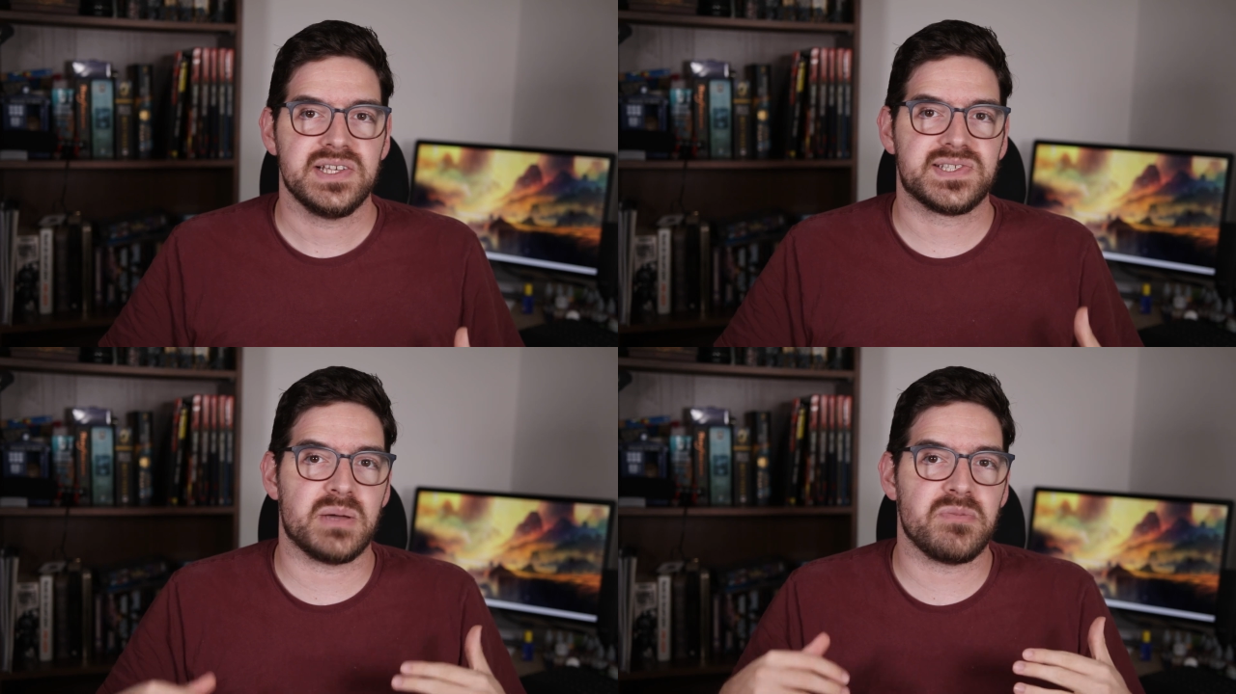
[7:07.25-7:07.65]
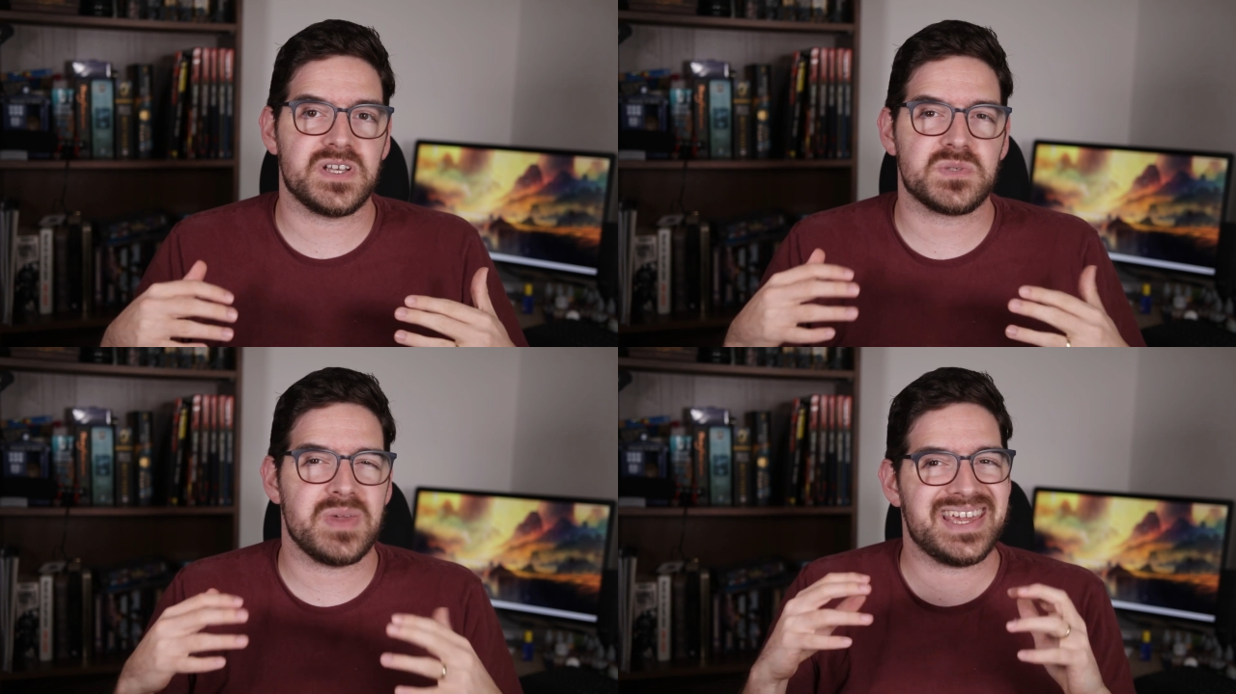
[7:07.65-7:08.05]
Some of
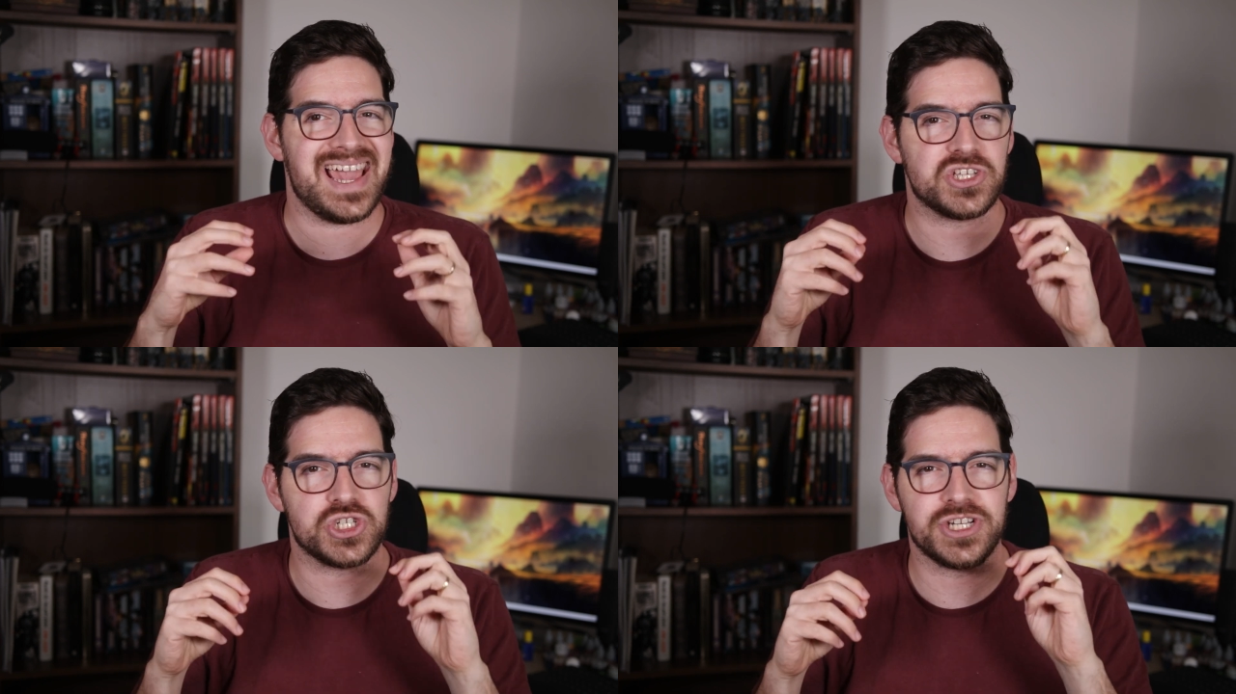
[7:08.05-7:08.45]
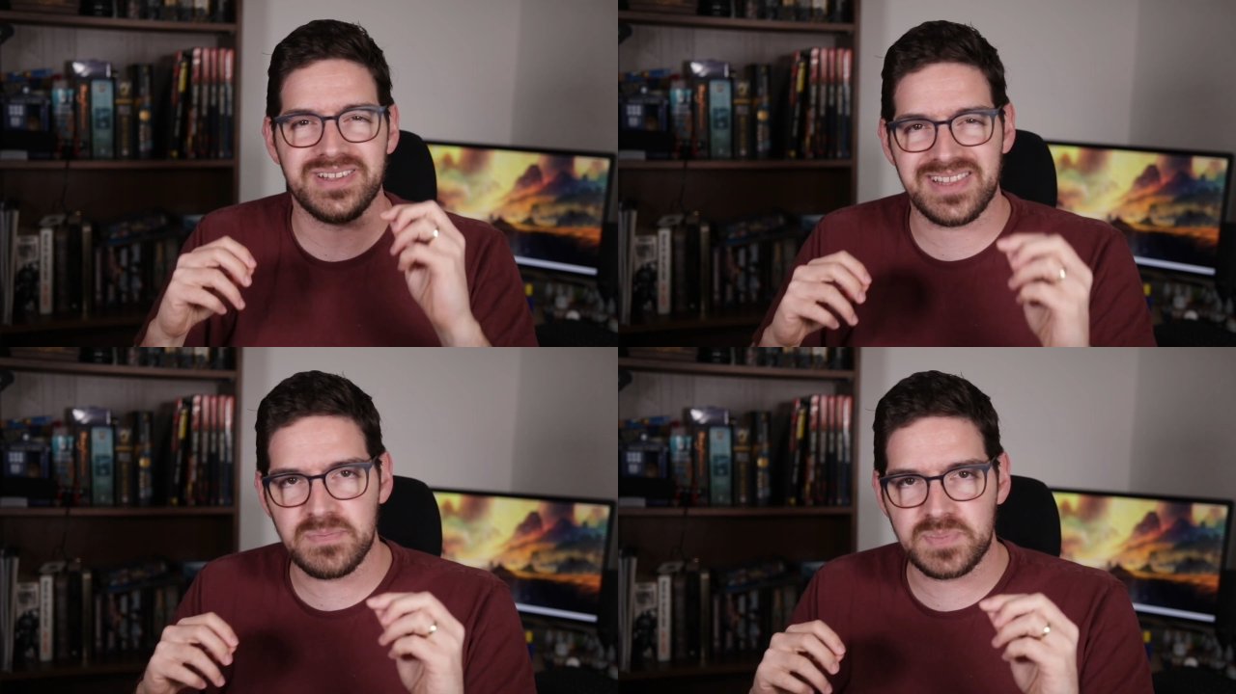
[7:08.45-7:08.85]
us may catch
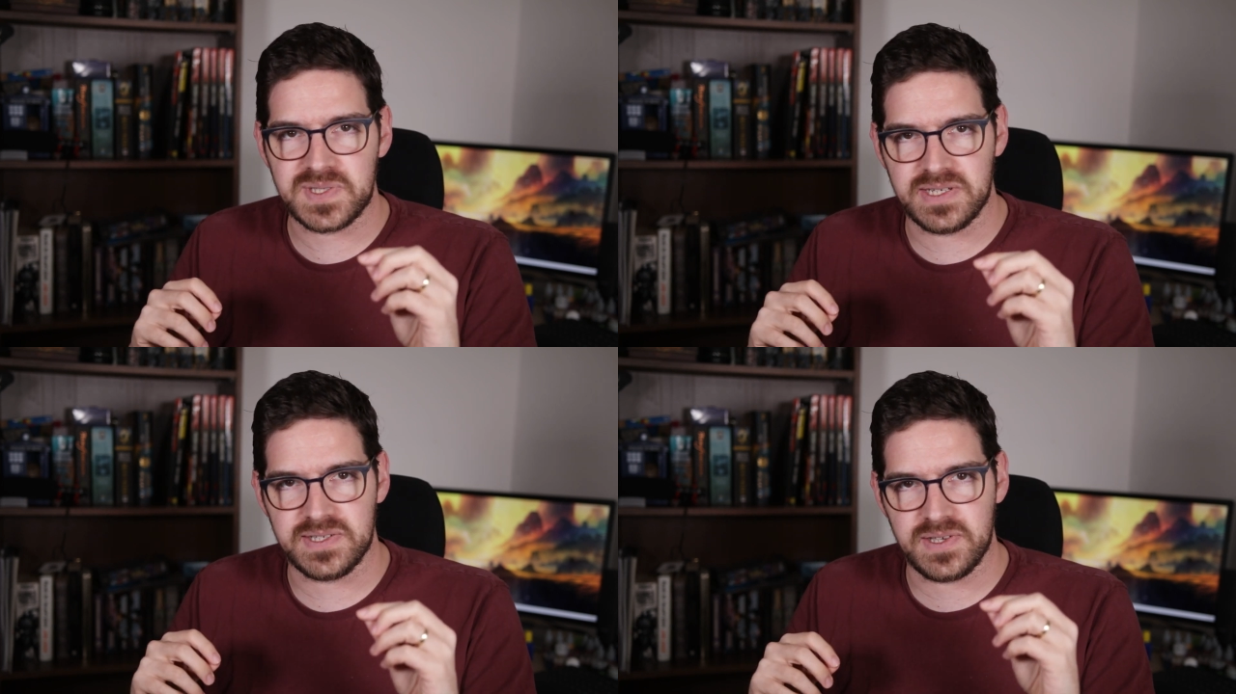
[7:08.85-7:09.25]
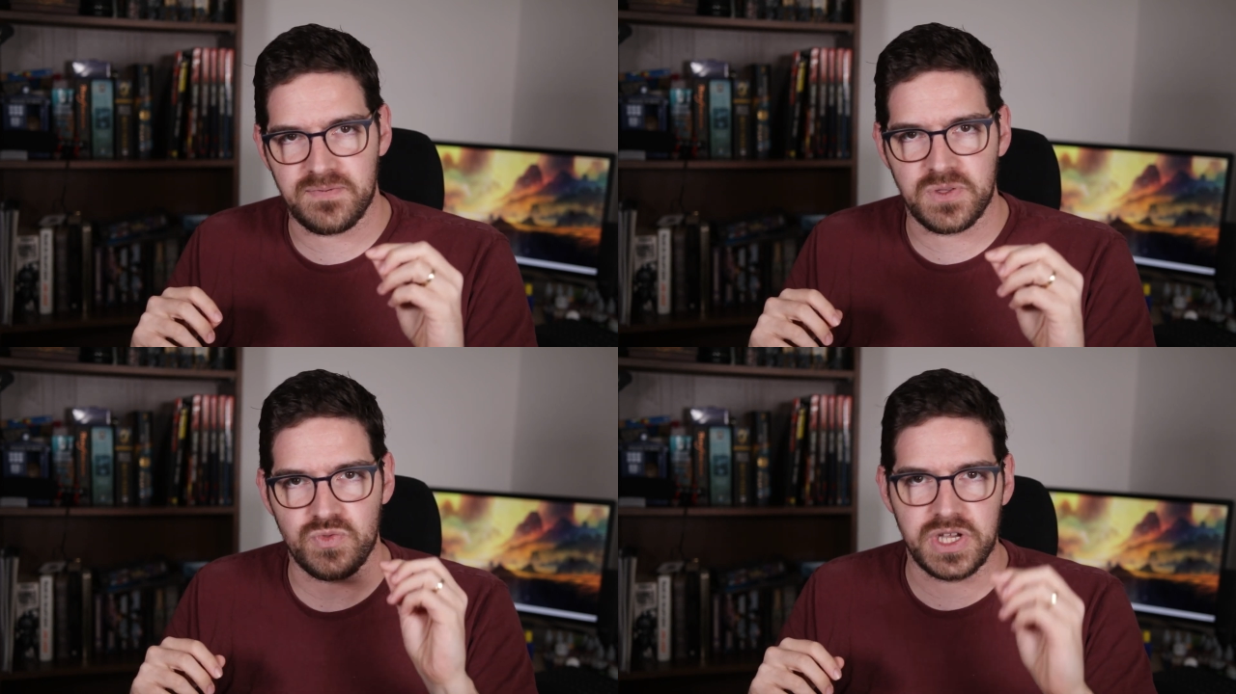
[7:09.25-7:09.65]
glimpses
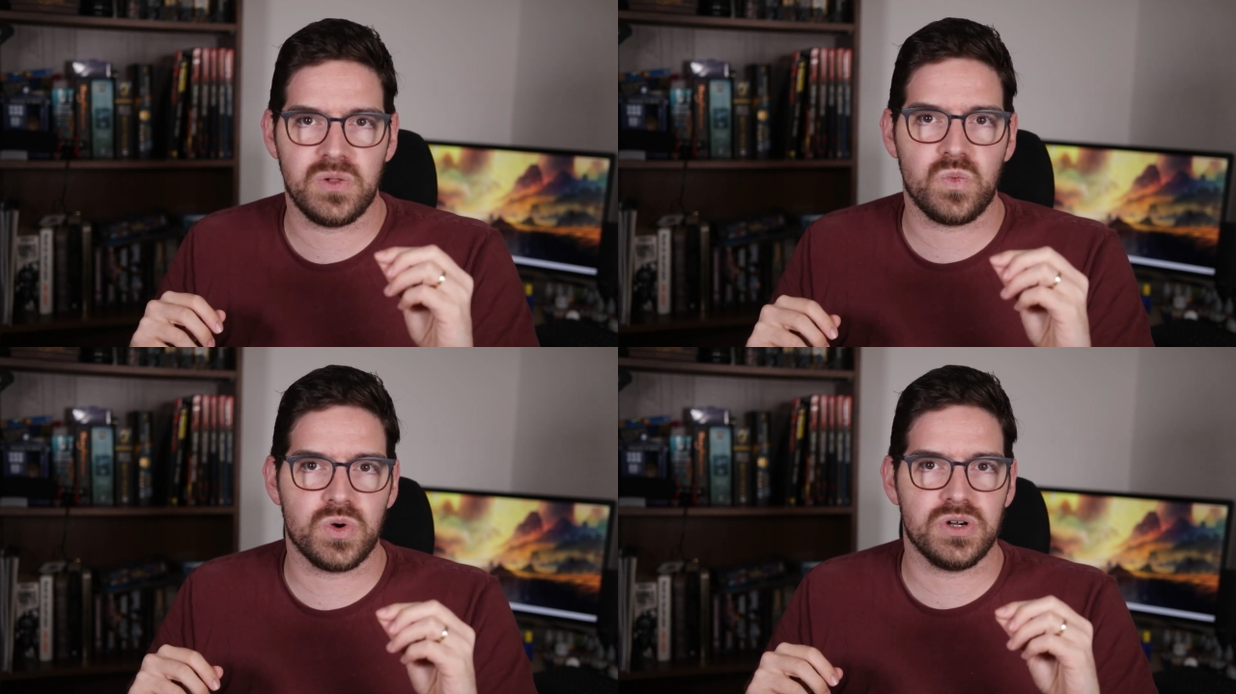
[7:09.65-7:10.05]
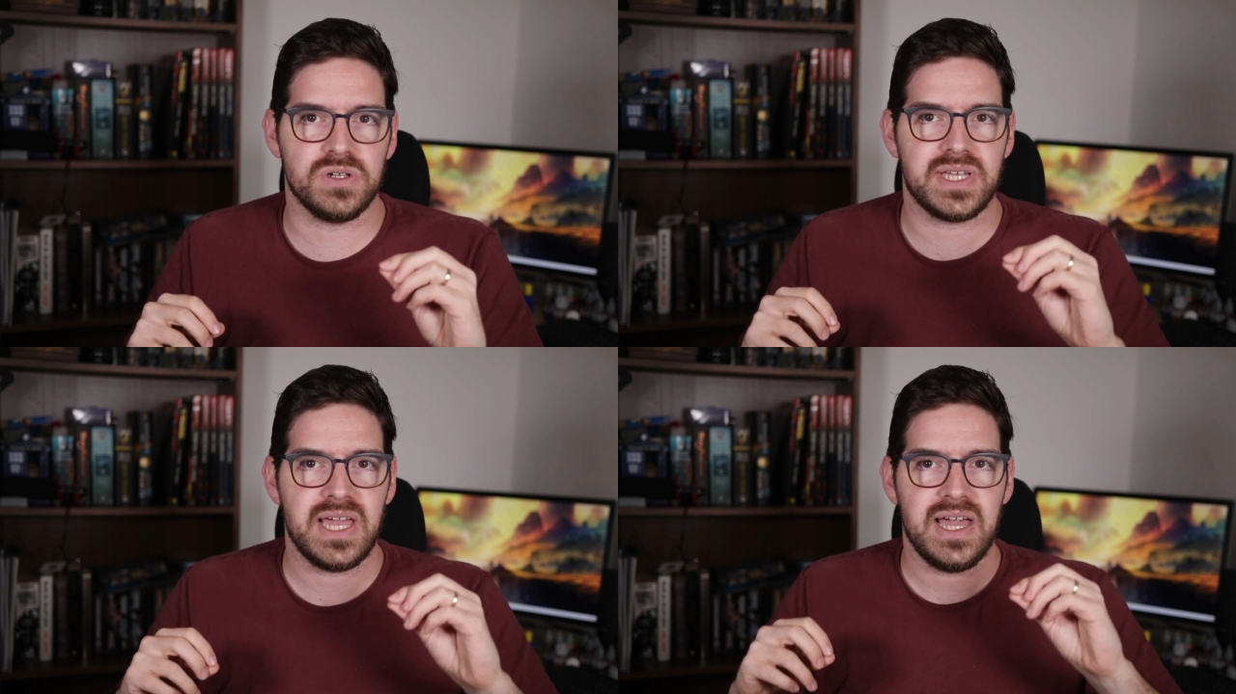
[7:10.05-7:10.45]
of the real world